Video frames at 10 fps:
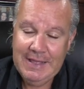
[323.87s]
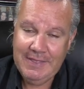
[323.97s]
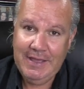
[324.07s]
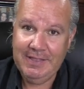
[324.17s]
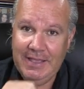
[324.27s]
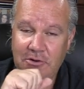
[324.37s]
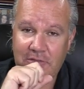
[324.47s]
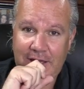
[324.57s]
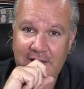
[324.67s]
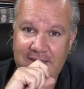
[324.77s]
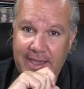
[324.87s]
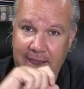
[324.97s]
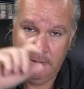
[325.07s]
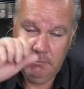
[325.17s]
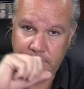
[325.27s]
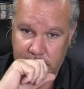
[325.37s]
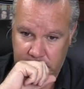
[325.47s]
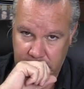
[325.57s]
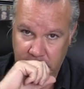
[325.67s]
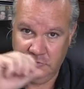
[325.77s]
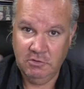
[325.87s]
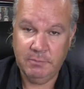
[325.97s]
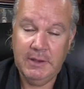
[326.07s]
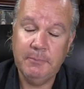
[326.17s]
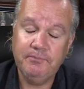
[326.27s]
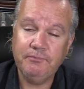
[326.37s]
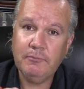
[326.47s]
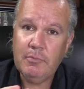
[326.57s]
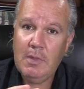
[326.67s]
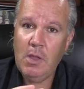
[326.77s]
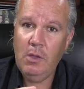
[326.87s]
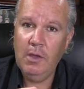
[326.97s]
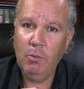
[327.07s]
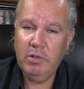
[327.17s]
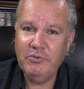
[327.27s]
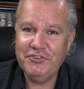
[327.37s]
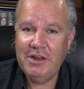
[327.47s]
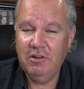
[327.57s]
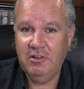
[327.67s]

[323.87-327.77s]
Then later that day, excuse me, uh, William Shatner